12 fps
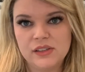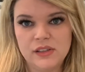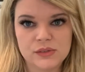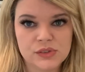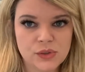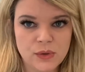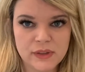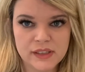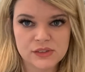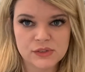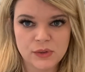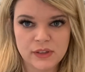scrolling
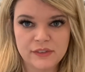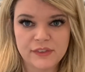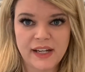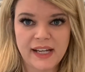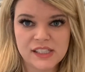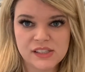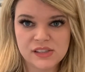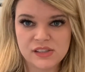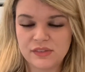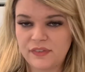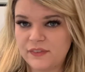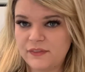and scrolling for ages
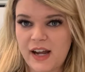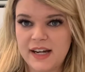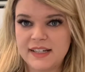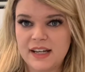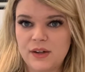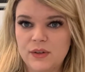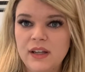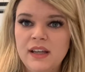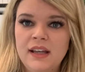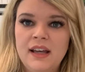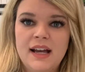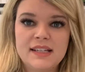to find out
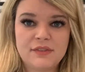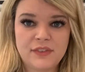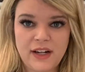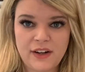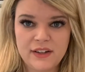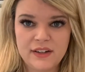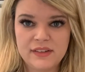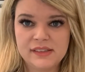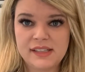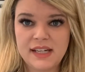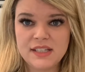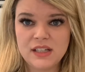a different area of the
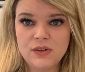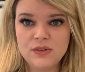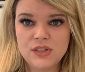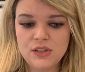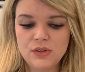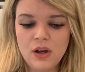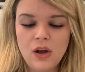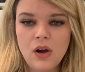site to go to?